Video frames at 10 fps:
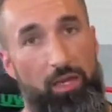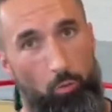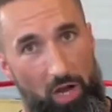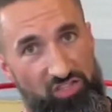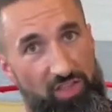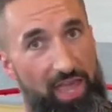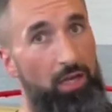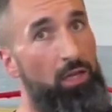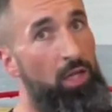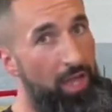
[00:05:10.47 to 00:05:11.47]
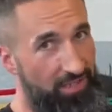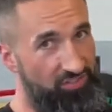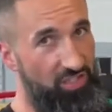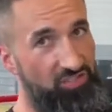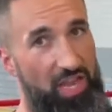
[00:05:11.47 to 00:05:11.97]
and watch that and
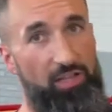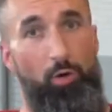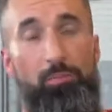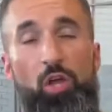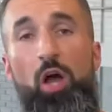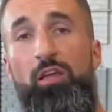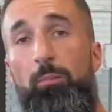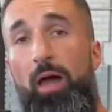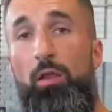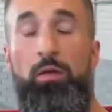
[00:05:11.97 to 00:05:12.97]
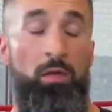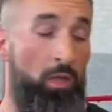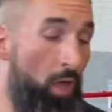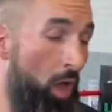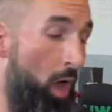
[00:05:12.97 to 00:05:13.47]
see exactly what I'm talking about.
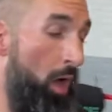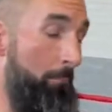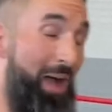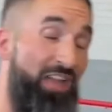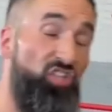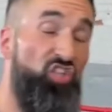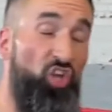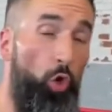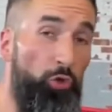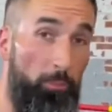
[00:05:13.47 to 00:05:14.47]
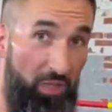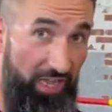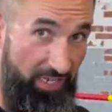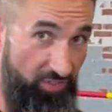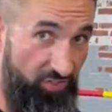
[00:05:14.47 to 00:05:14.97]
My shoulder
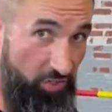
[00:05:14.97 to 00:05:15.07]
blades,